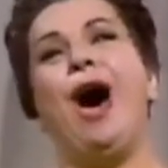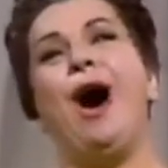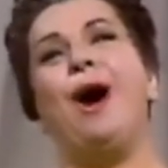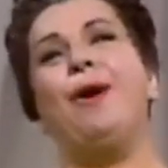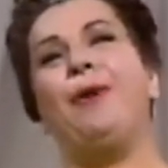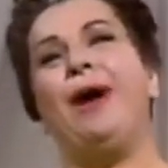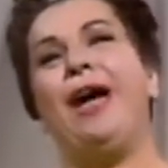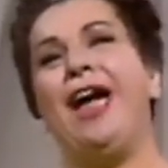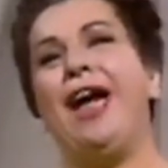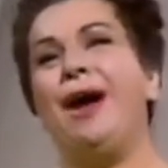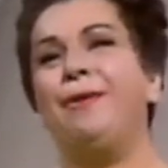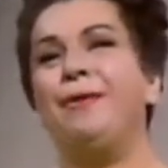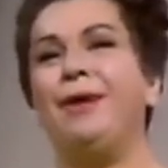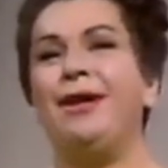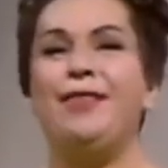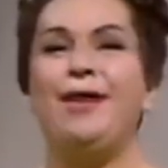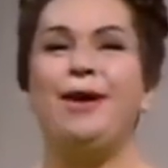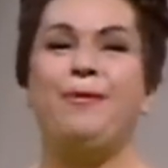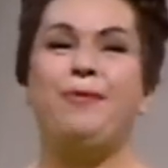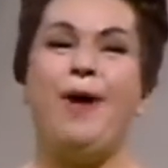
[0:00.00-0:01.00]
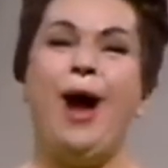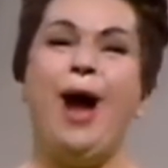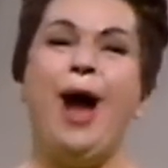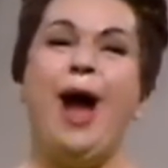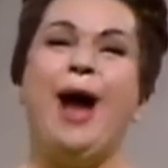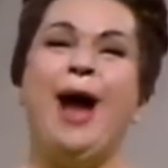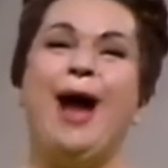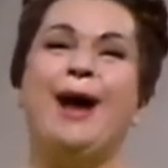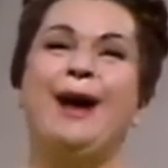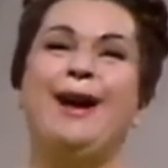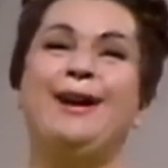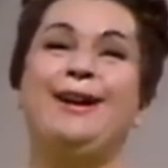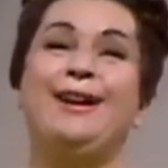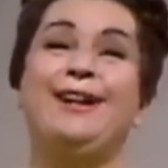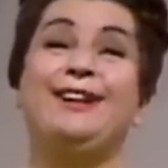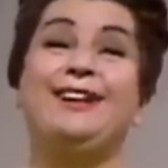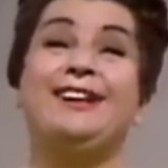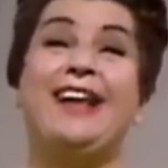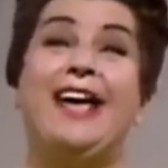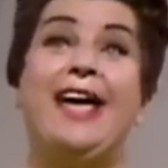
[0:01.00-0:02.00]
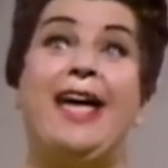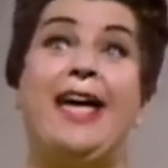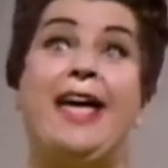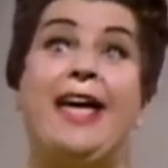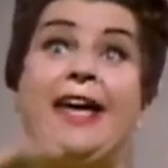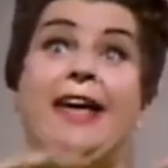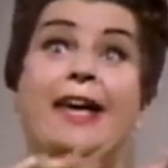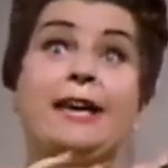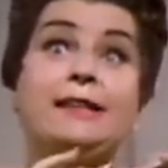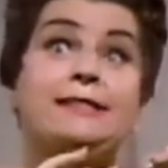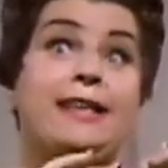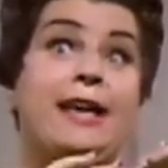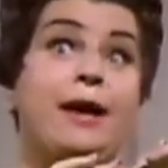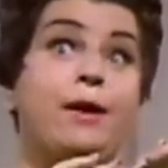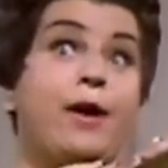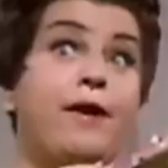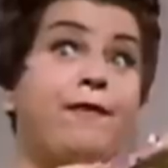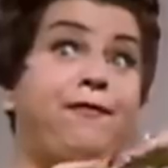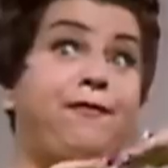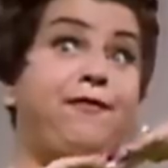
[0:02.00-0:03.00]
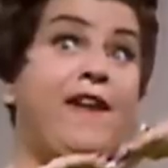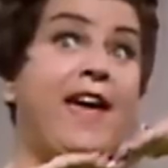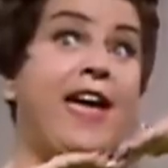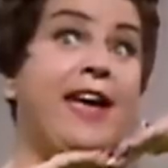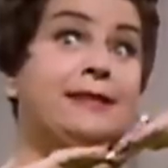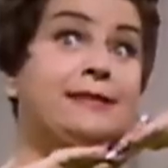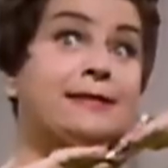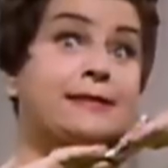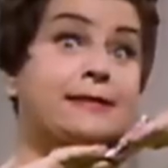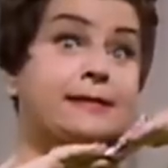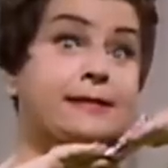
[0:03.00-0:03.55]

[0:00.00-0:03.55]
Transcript: uh, was turned down by many doctors because